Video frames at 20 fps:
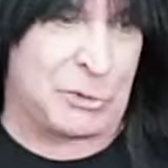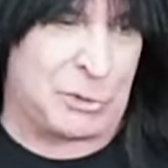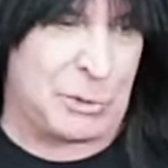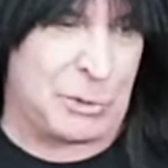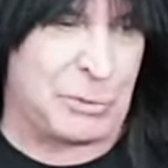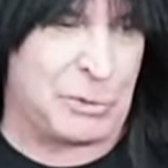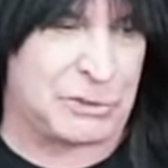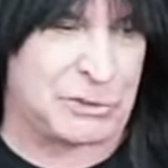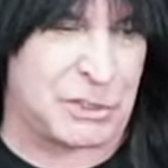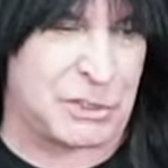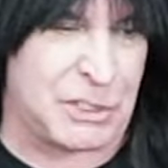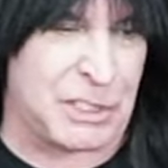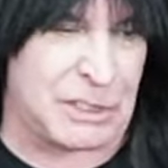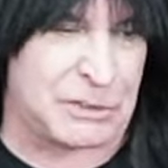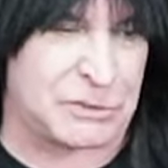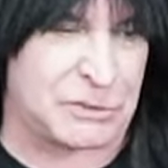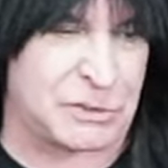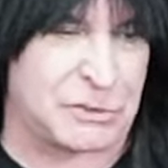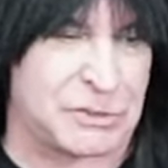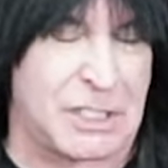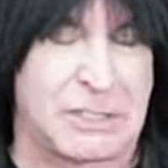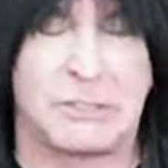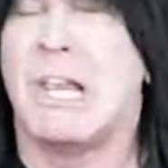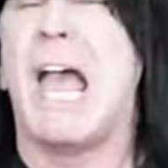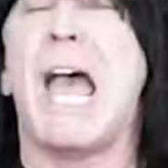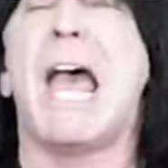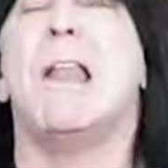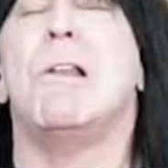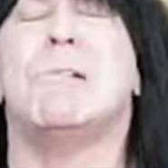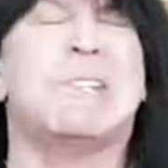Dude, it's an exercise.
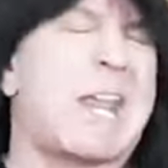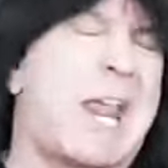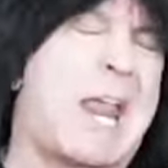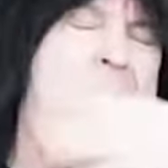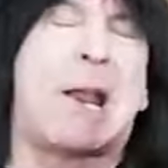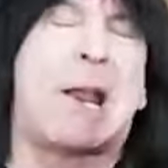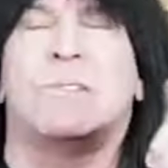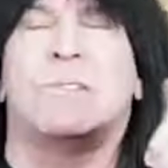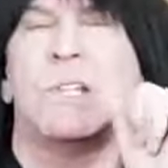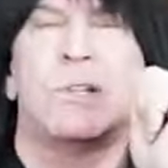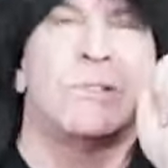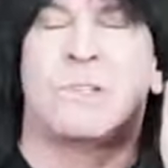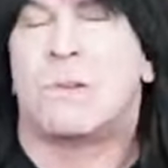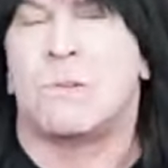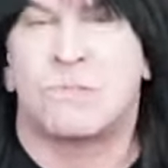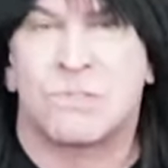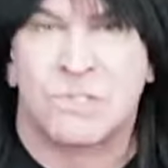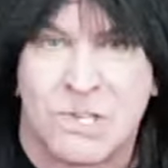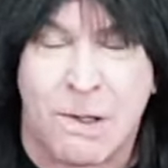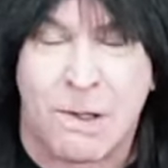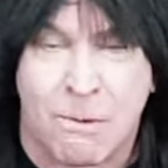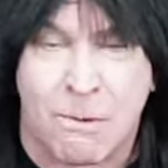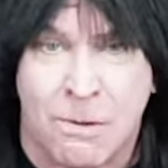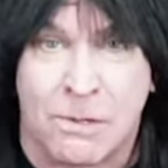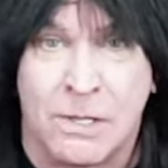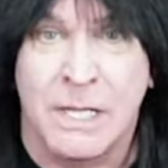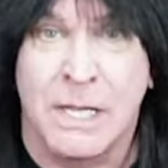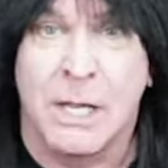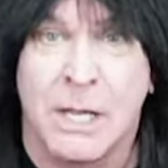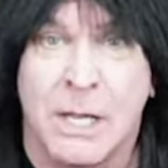I don't care. There's no
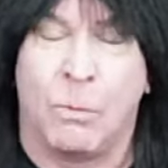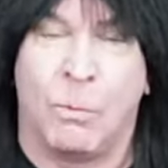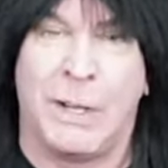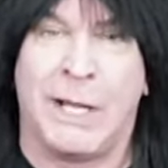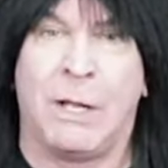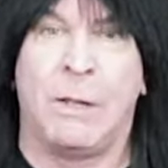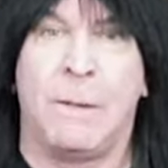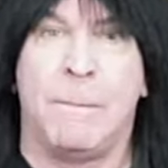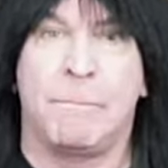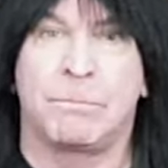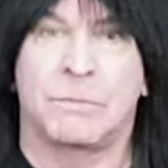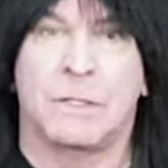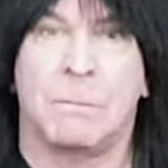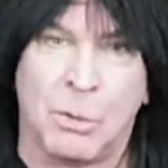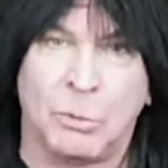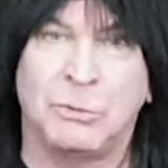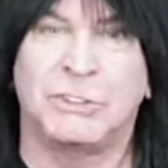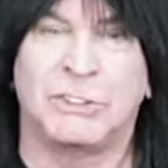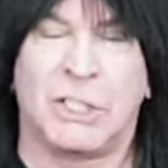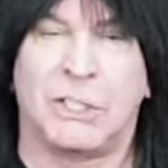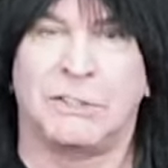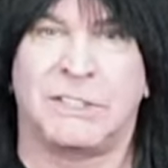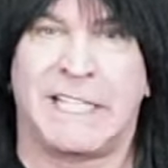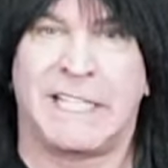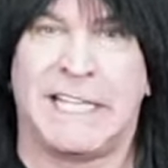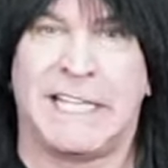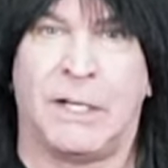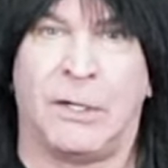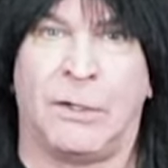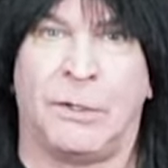soul. Well,
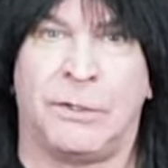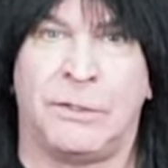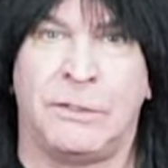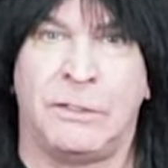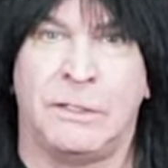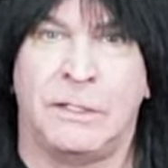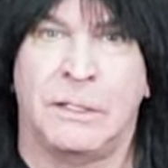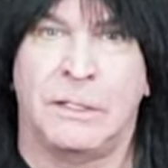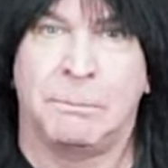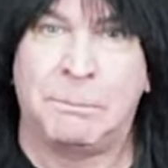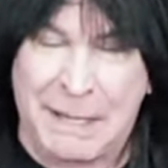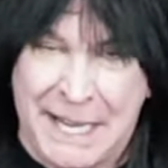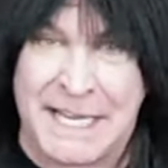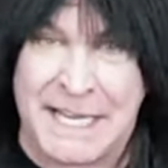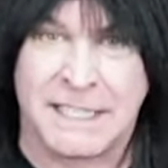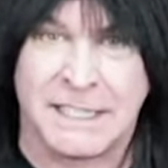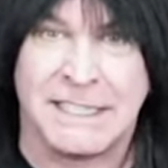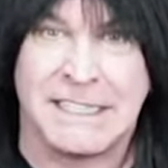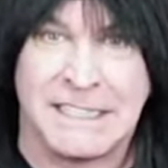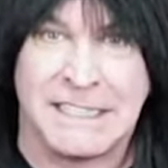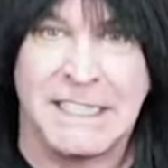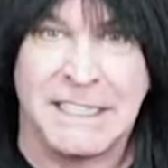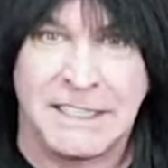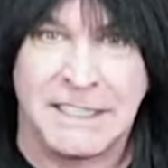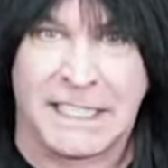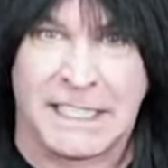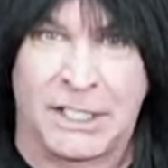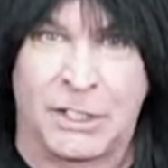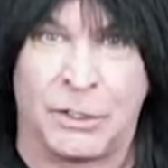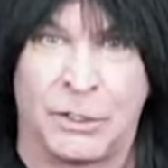Mozart cared. Paganini
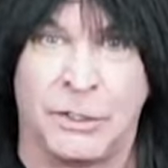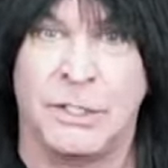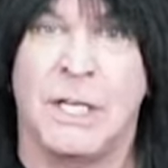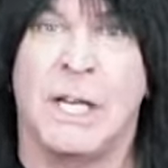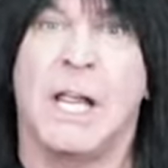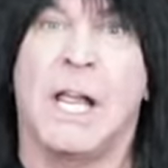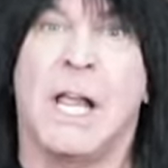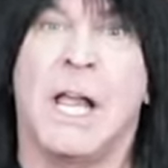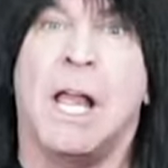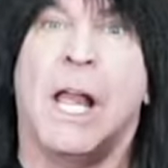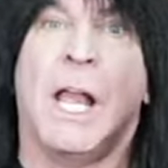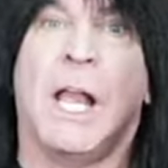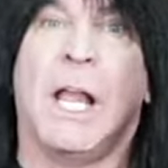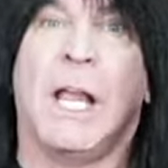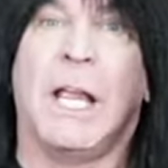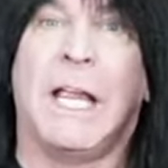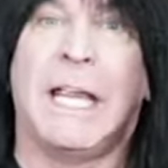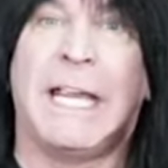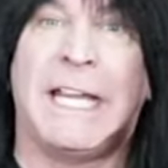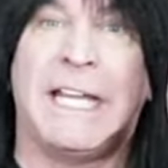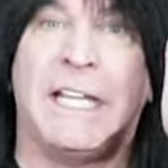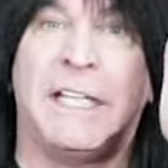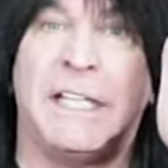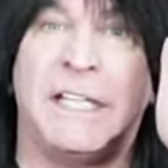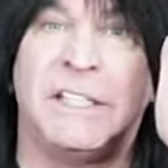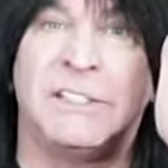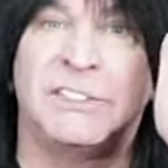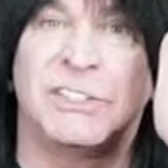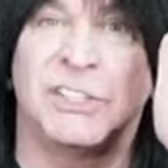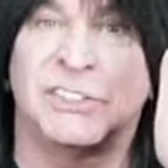cared. It
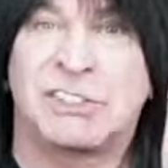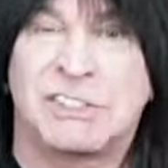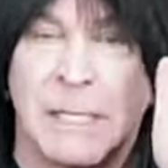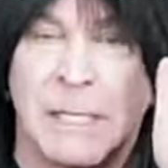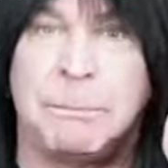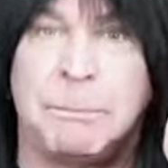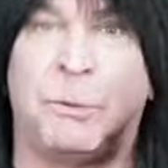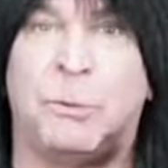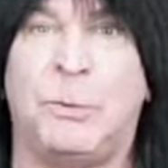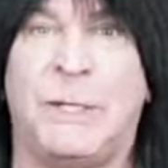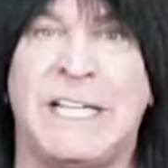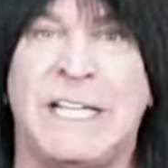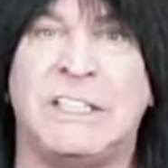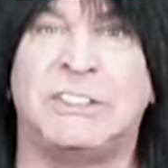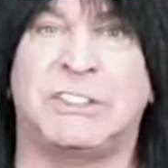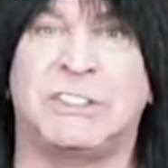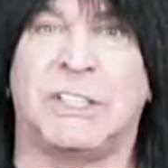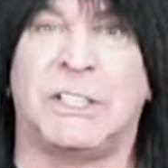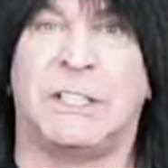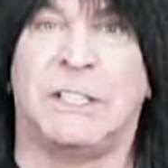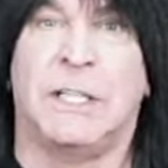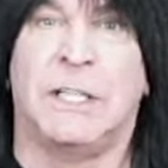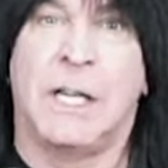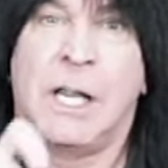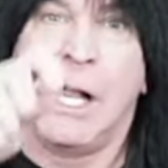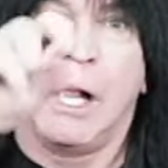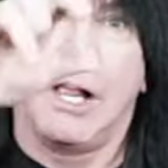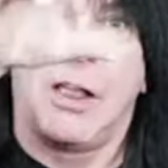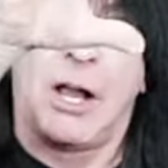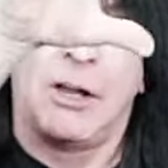is a separation
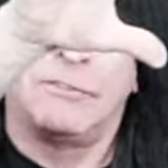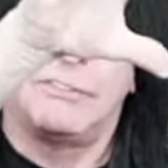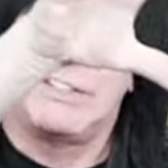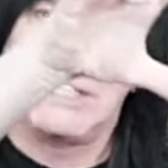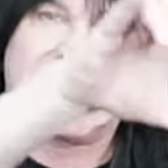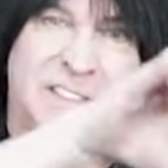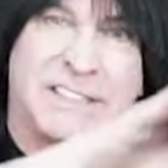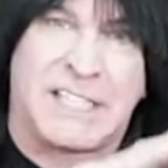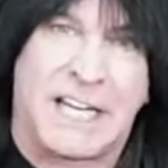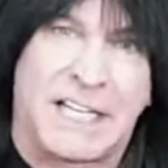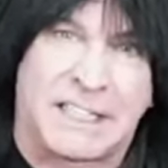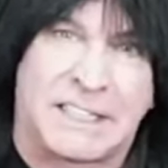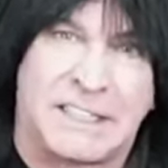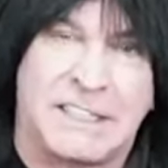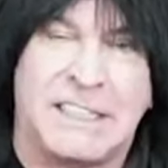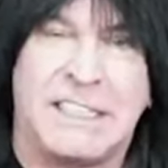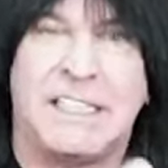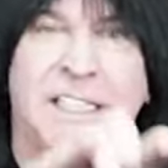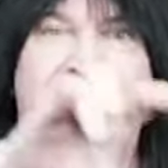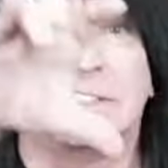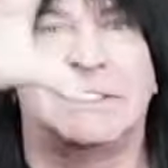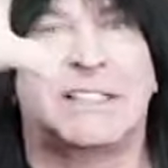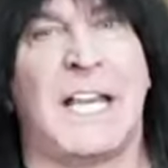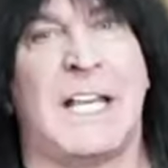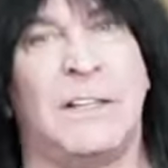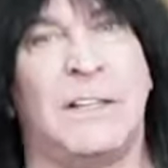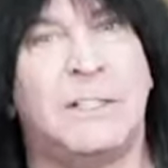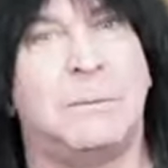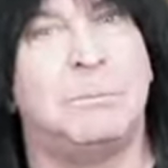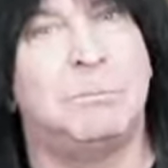of the techniques
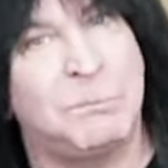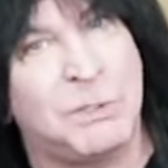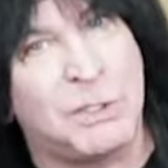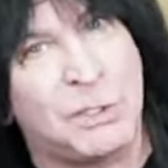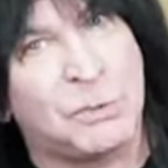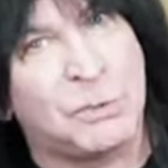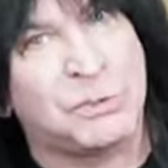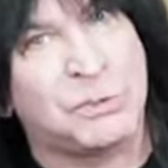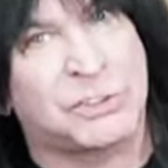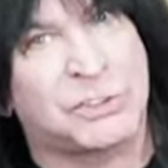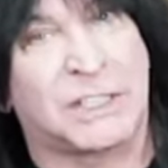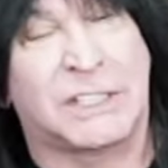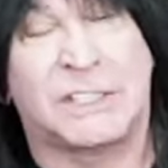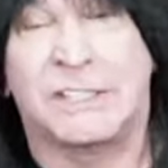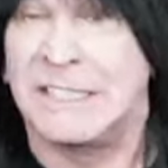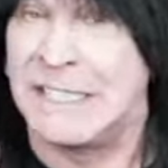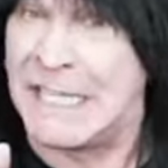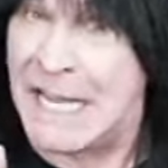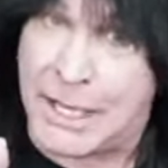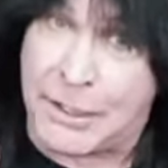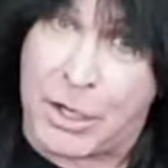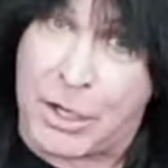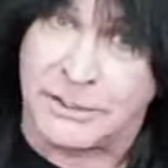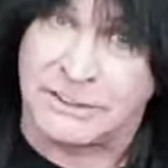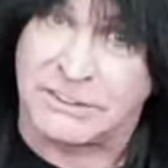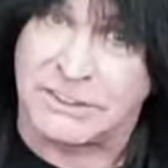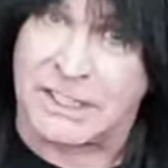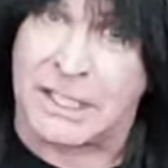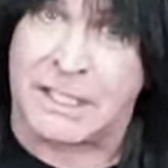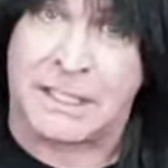and the music. Not all the
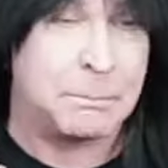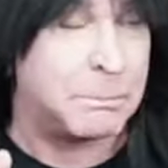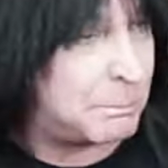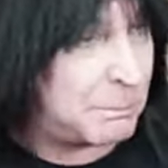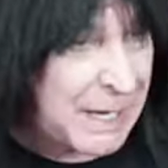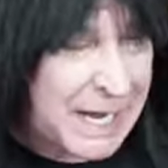time.